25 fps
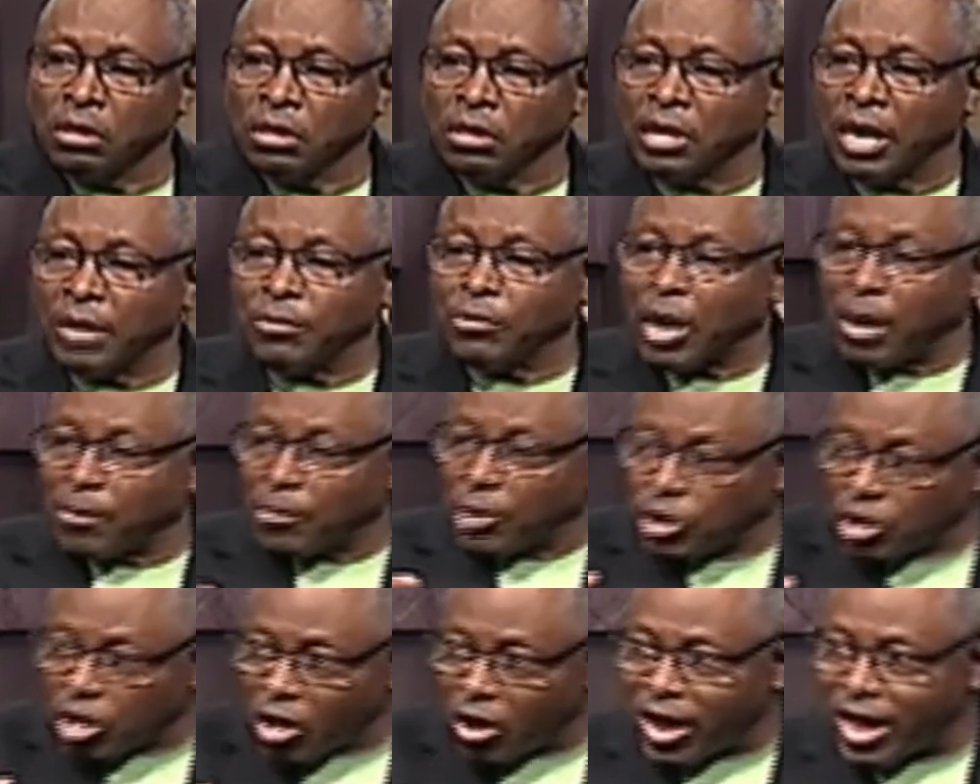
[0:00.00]
I'm talking
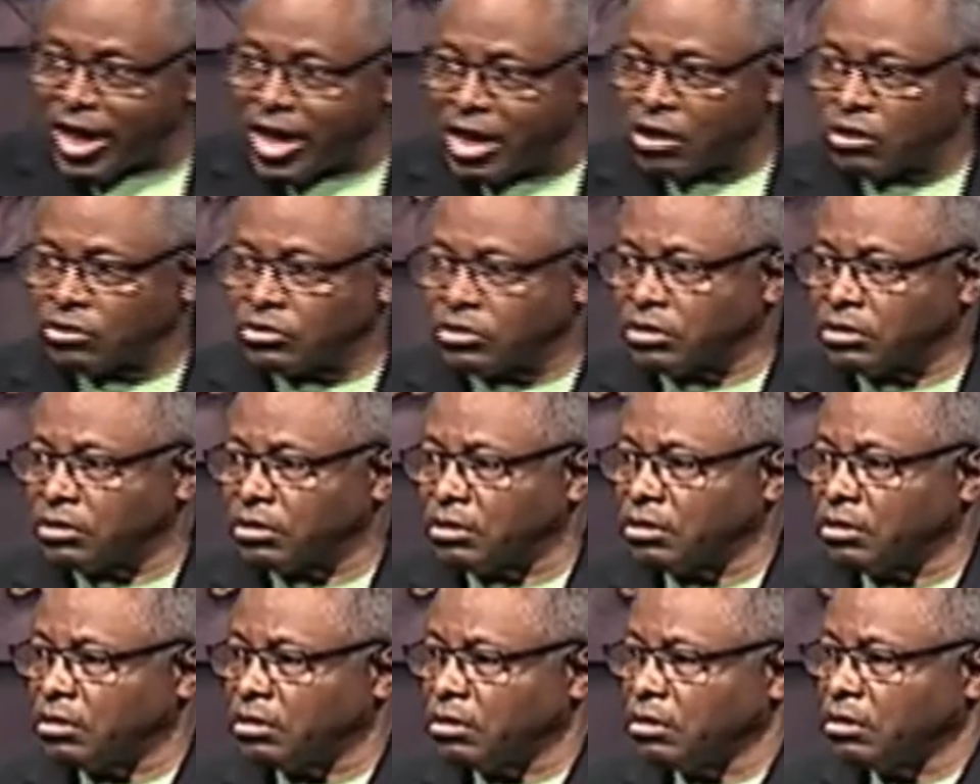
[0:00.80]
about your house.
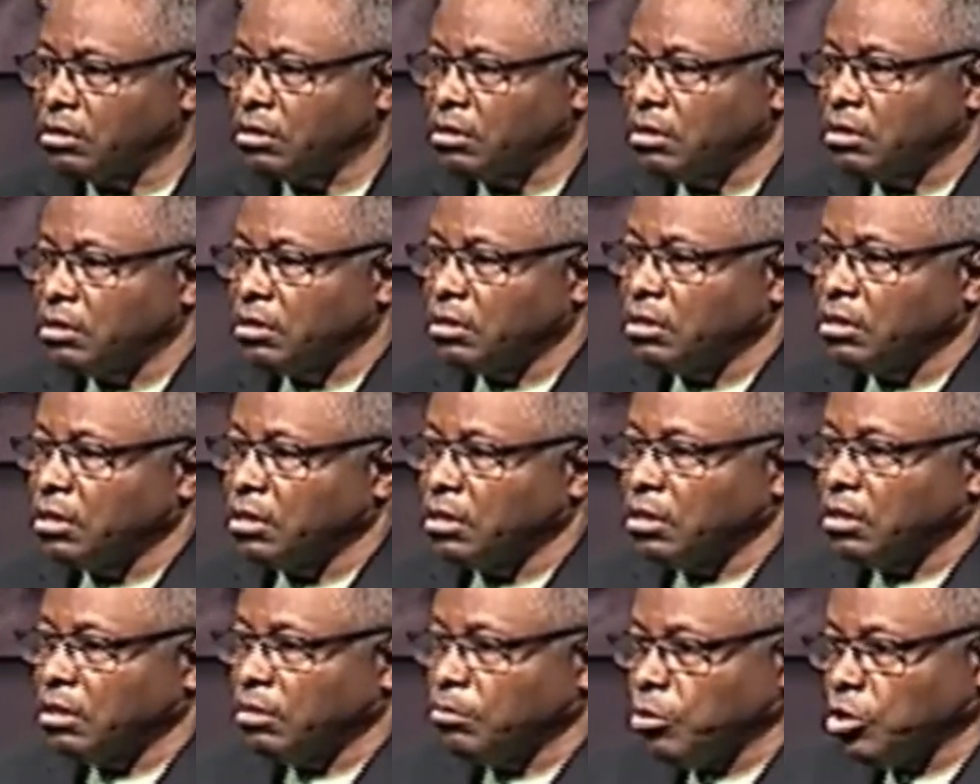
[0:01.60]

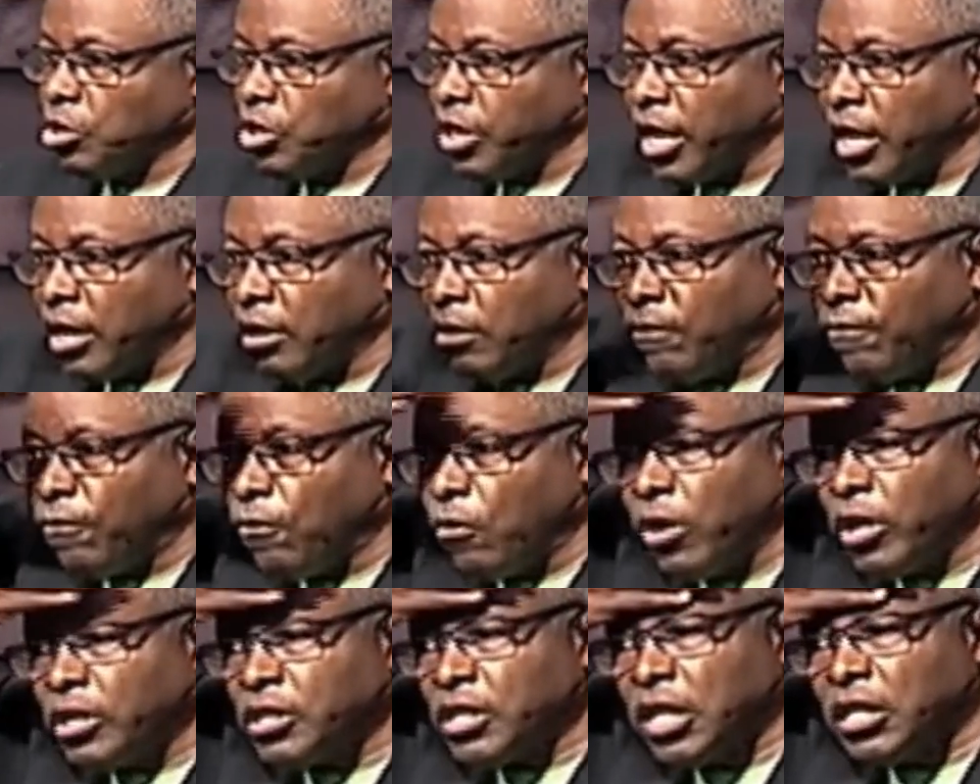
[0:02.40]
Put your hand on the
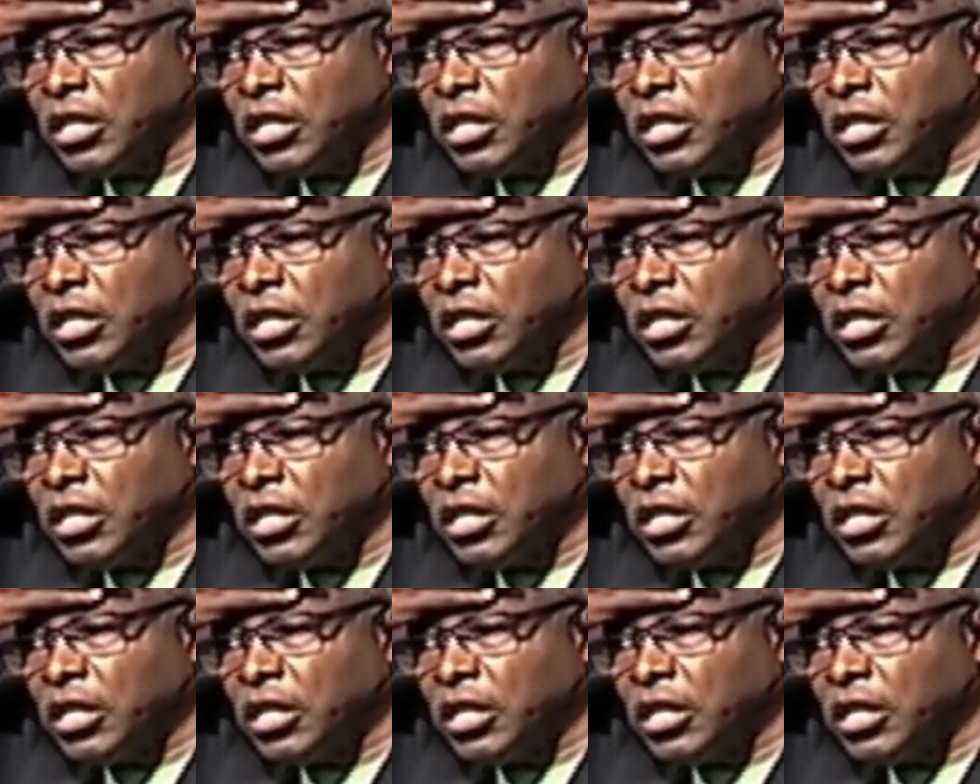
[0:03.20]
forehead and say,